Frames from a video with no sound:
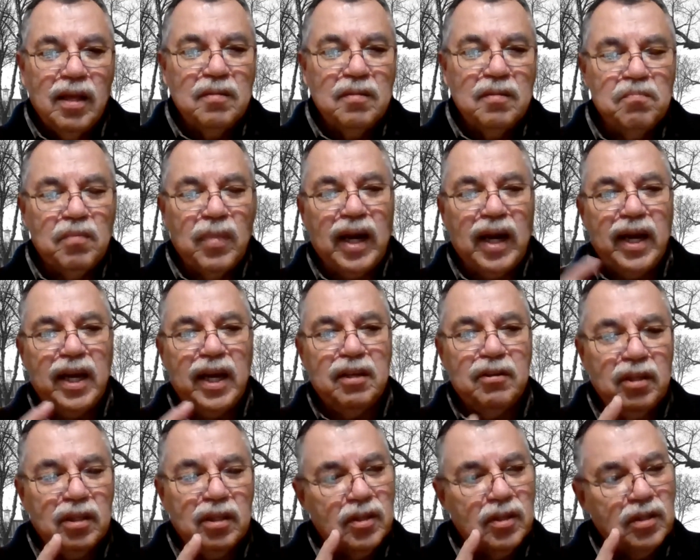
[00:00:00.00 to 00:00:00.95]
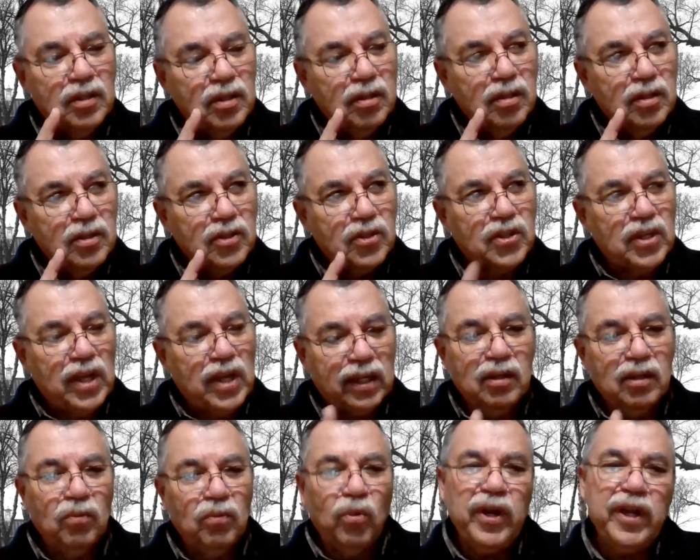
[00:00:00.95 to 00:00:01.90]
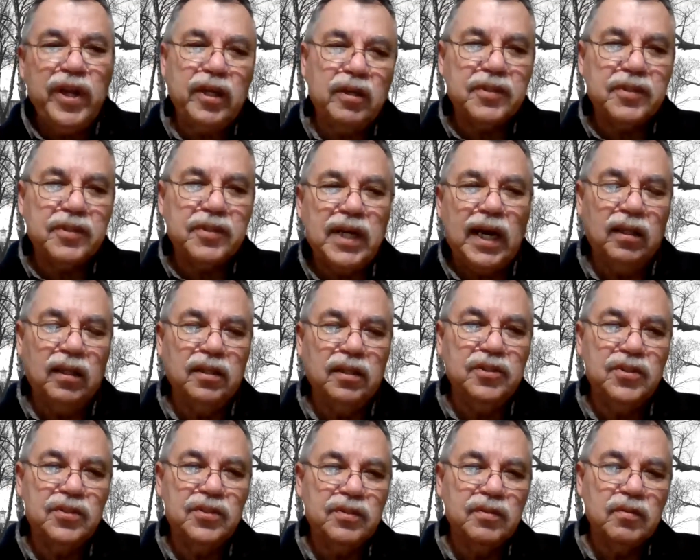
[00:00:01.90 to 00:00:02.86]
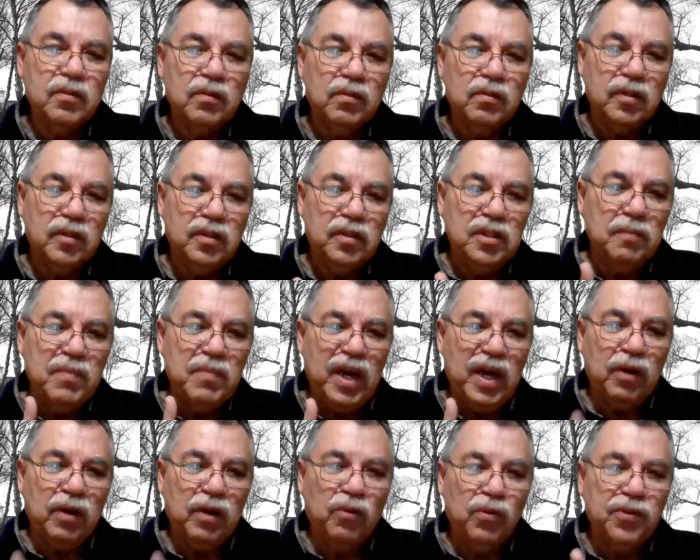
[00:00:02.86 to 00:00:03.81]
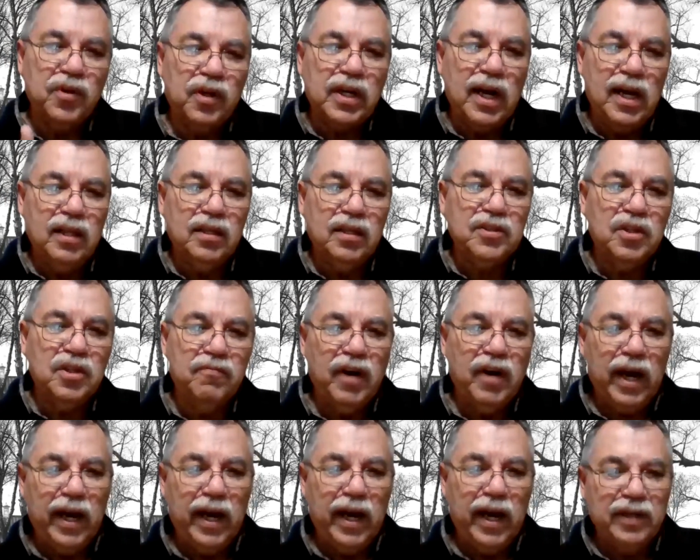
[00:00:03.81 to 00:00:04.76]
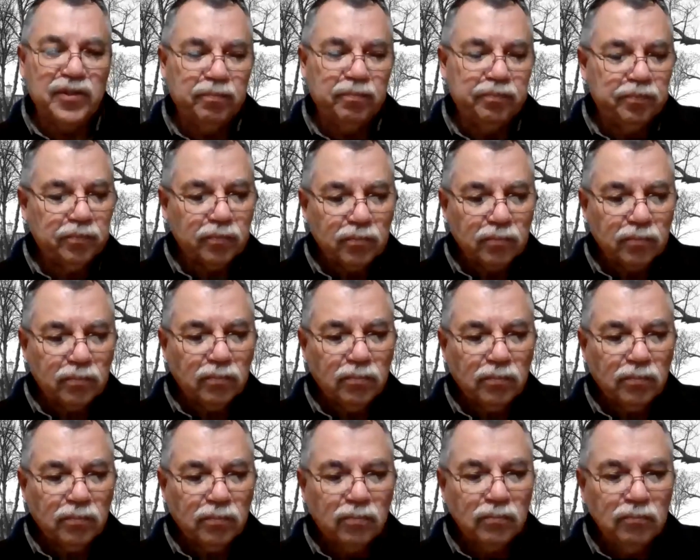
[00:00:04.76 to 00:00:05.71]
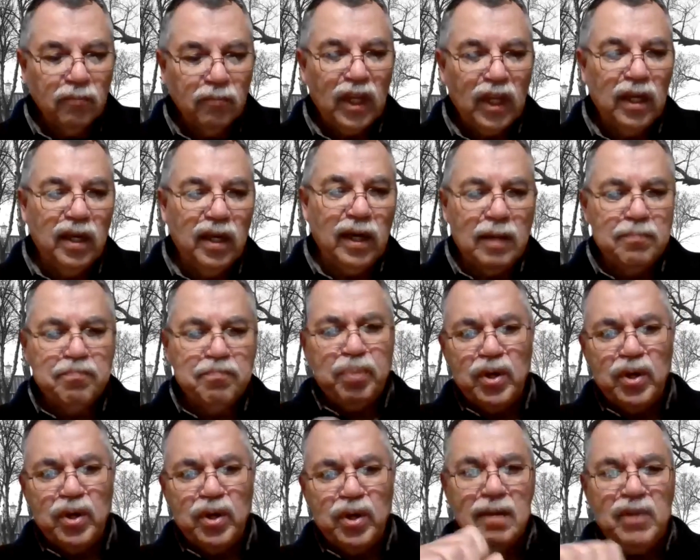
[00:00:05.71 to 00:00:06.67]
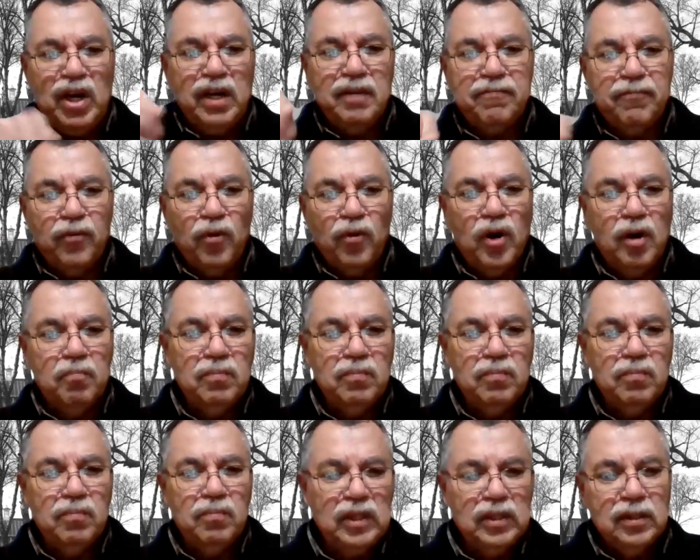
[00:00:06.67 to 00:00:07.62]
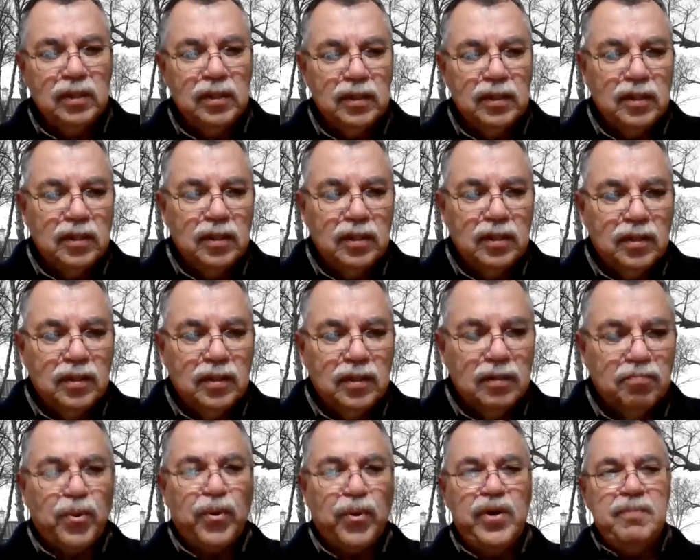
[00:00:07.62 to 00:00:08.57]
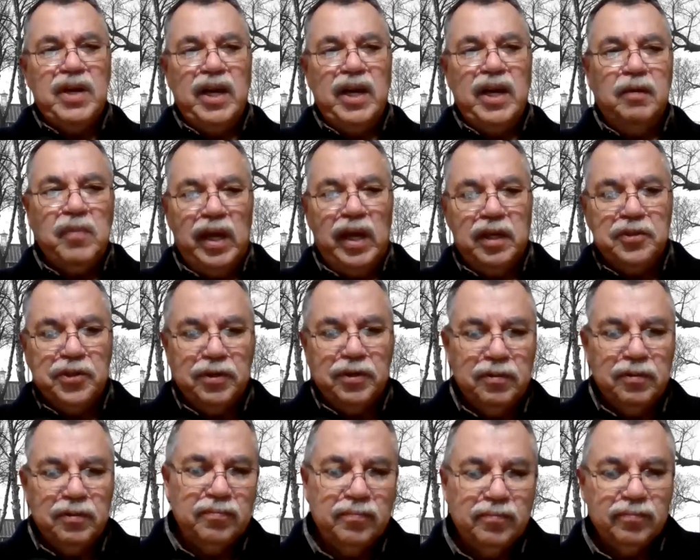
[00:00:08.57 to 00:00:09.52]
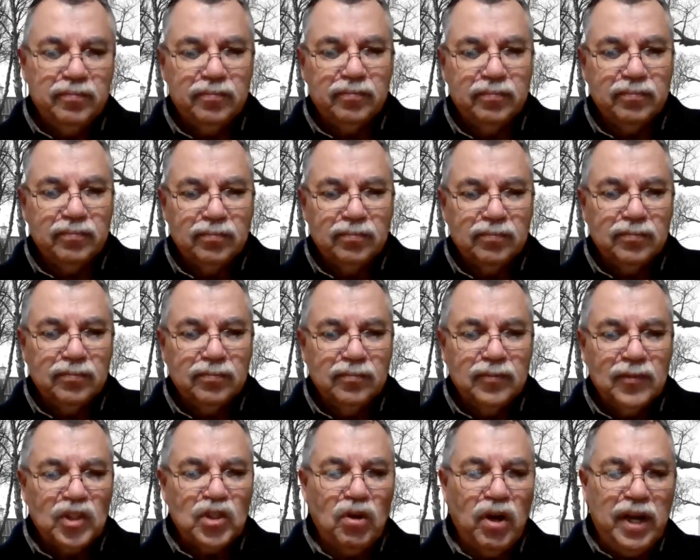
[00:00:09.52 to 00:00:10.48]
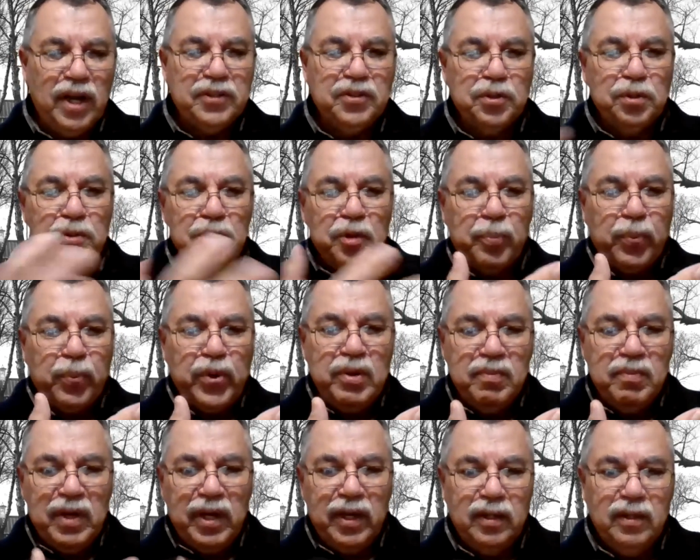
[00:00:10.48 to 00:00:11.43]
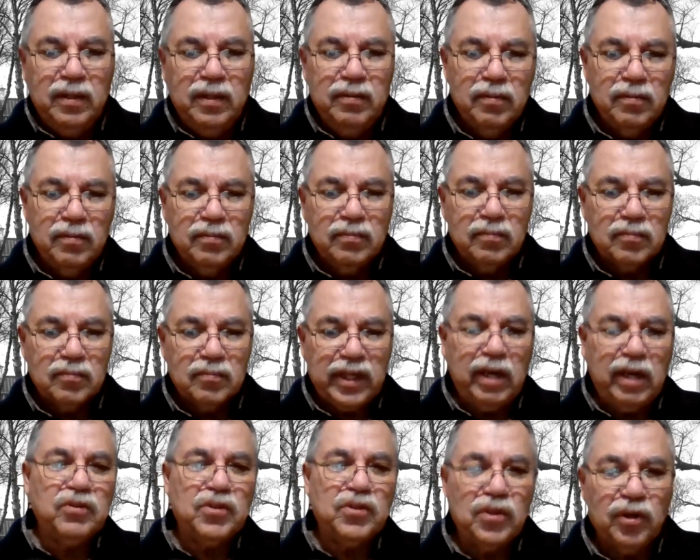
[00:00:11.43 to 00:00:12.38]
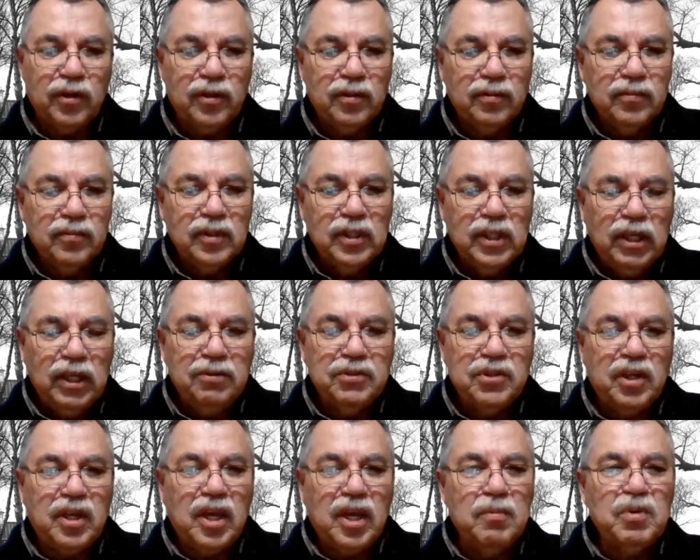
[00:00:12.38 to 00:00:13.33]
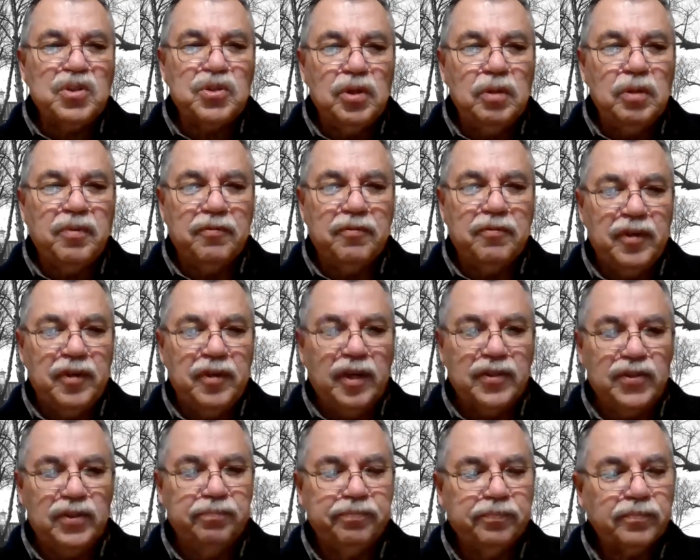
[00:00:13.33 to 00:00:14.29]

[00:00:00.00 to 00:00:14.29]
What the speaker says: My second week of college, you met with your college advisor. And I put on my form, pre-med major. So I drew the pre-med counselor. He was a chemistry professor.